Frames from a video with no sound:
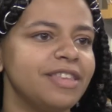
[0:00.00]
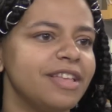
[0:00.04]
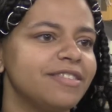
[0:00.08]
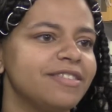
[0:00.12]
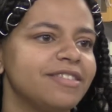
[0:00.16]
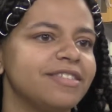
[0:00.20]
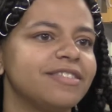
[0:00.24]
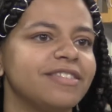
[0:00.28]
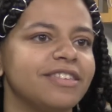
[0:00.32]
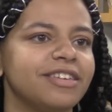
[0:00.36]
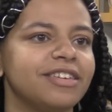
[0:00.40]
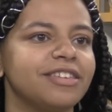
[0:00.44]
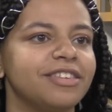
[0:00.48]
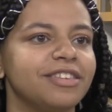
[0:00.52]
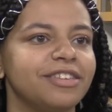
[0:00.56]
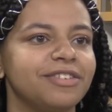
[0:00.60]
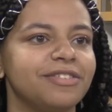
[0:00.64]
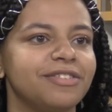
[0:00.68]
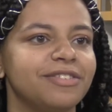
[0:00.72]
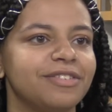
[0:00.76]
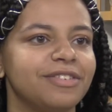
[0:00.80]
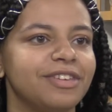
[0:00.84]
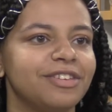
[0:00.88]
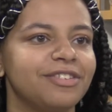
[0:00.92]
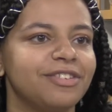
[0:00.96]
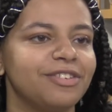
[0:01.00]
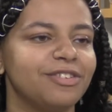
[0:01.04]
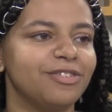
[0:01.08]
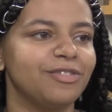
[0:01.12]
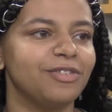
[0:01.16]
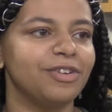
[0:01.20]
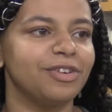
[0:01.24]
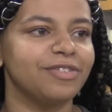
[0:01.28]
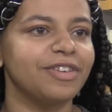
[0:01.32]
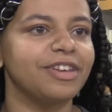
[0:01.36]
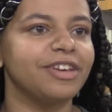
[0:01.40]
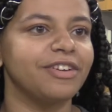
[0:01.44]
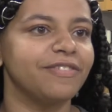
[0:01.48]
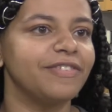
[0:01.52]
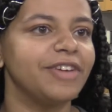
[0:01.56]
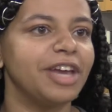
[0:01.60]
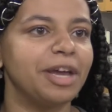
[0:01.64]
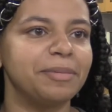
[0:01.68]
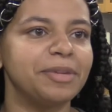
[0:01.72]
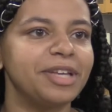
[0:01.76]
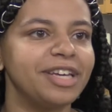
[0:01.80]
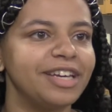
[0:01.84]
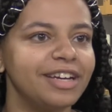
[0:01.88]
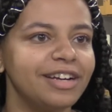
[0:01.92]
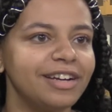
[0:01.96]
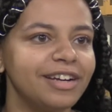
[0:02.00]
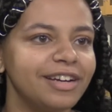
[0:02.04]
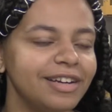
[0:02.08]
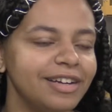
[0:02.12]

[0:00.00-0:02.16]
that's just it. It just feels like a family here.